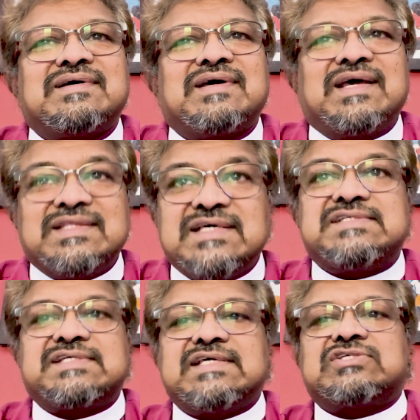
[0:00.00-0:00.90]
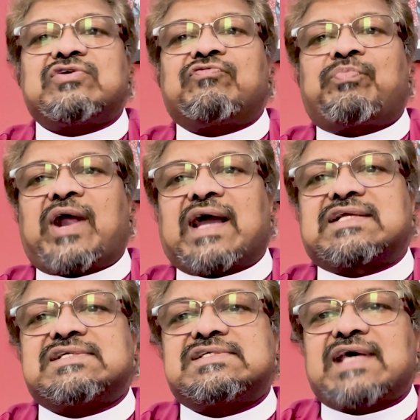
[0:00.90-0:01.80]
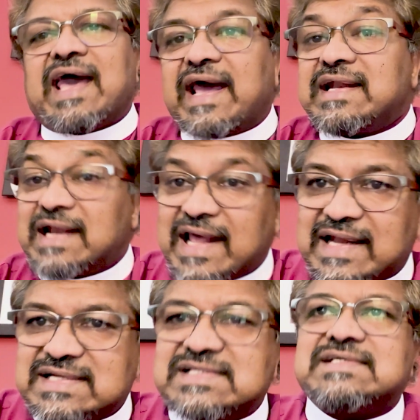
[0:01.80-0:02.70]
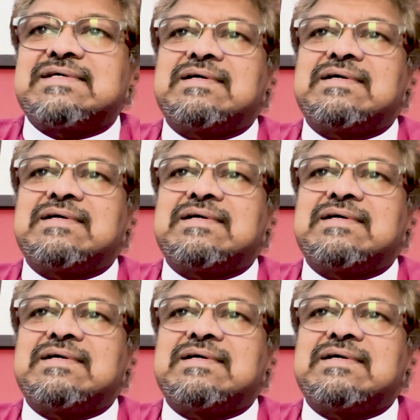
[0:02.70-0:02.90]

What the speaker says: In this season of practice and Lent,